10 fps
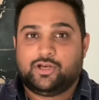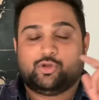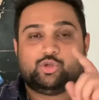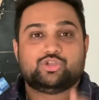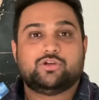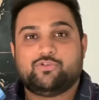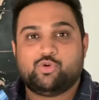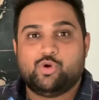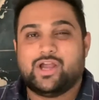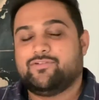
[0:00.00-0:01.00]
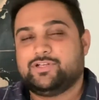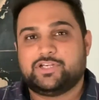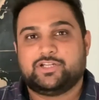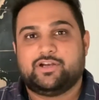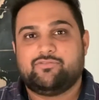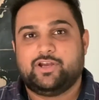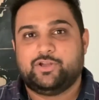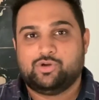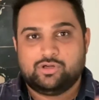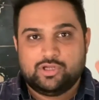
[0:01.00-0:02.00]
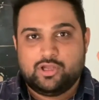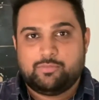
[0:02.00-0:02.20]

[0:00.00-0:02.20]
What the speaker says: Now those of you who haven't checked that video,